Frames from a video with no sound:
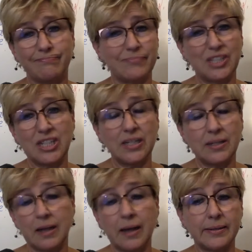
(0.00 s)

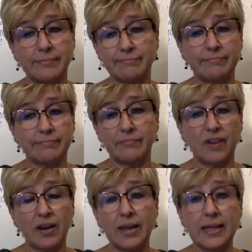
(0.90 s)
she's not
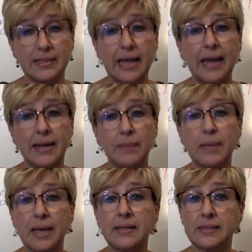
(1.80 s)
very excited
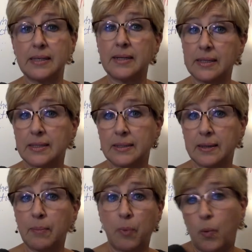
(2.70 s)
because it is
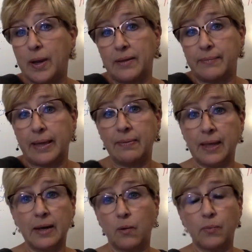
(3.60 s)
a boy and
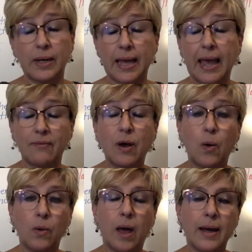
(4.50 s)
they don't really have a
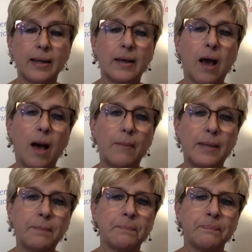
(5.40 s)
whole lot in common.